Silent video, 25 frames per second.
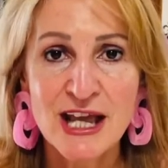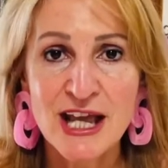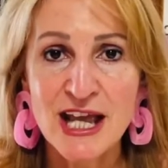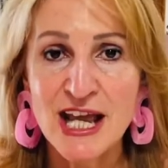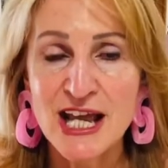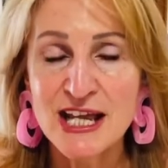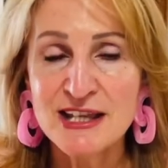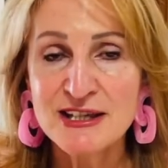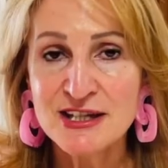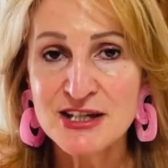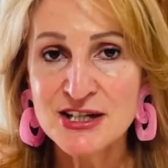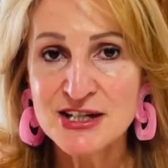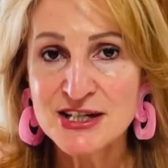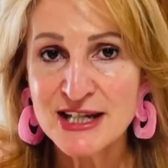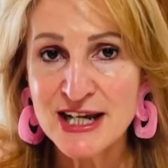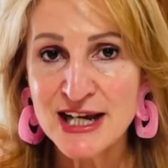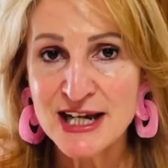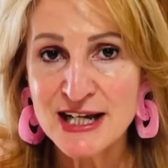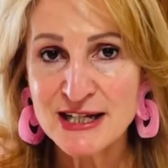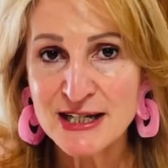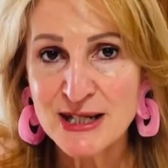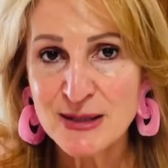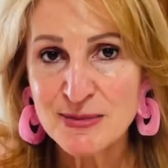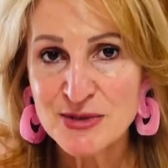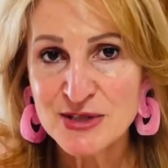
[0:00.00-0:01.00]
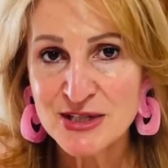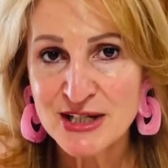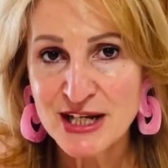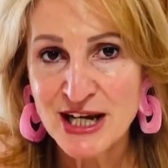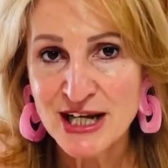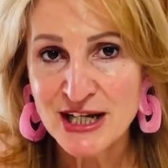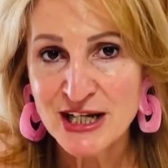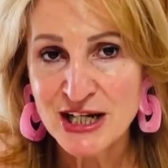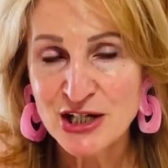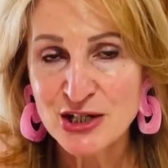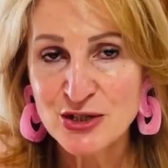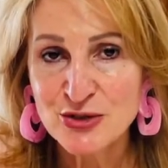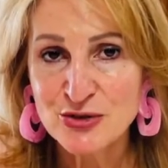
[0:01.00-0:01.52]
And then just end up staying
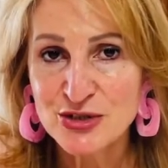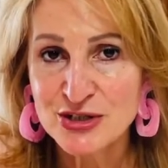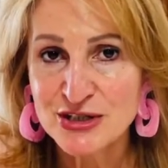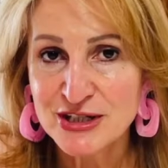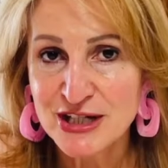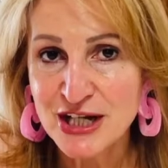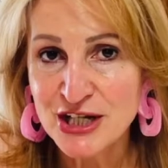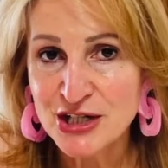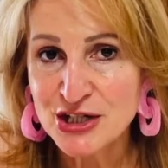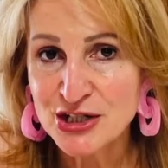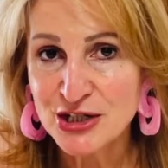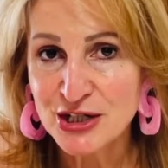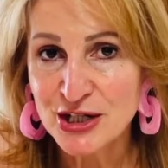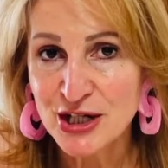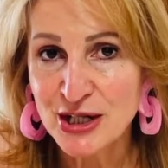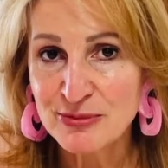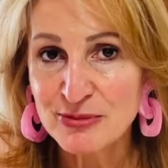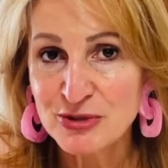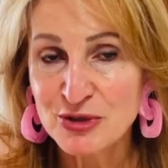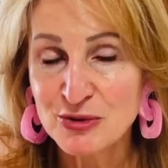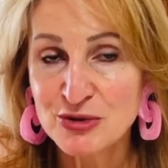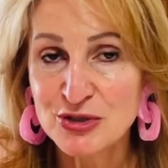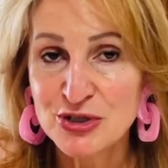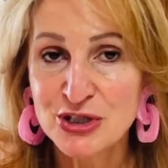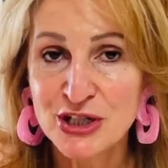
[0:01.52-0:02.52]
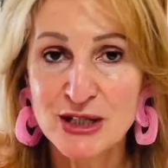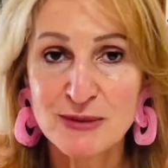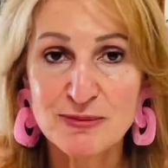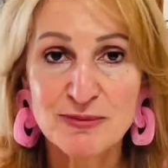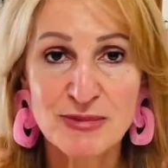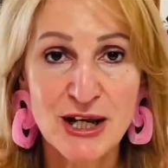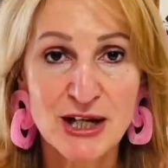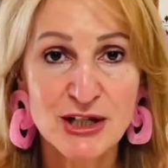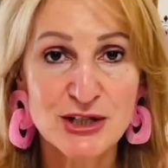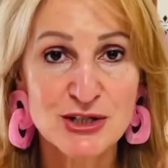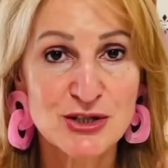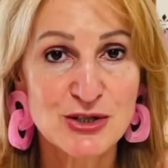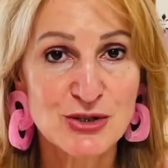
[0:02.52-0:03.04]
in your stash cupboard when you get
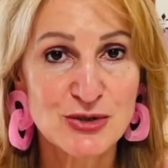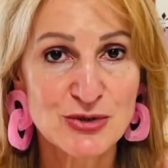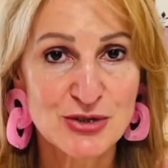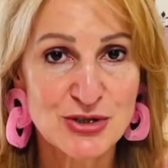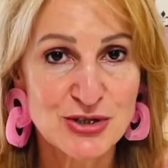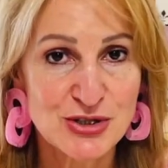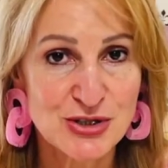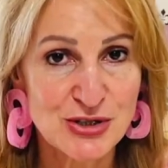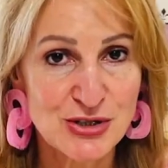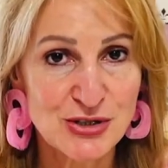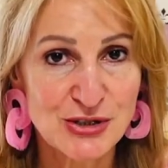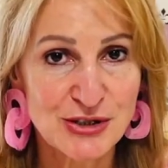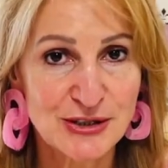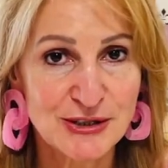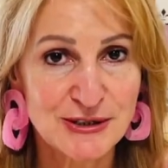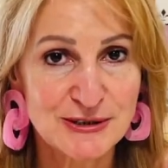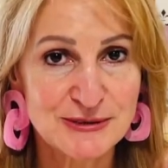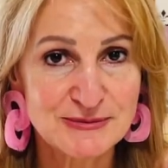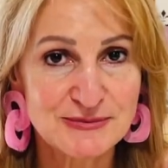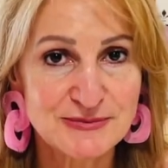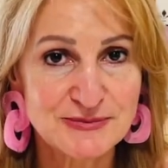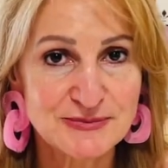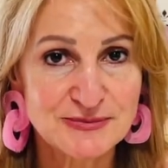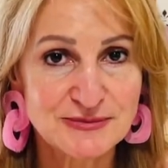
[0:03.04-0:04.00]
back to your studio.